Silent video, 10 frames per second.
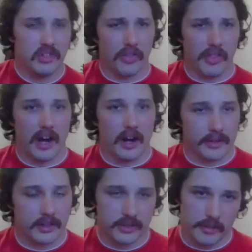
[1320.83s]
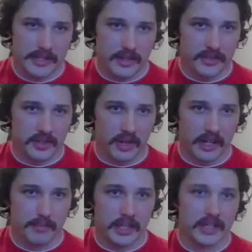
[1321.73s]
Not that often because all my songs are
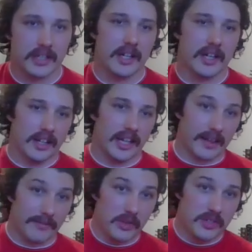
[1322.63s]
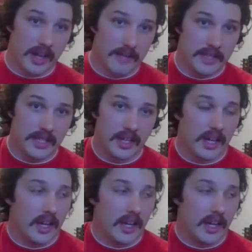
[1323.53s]
great, but like a few times.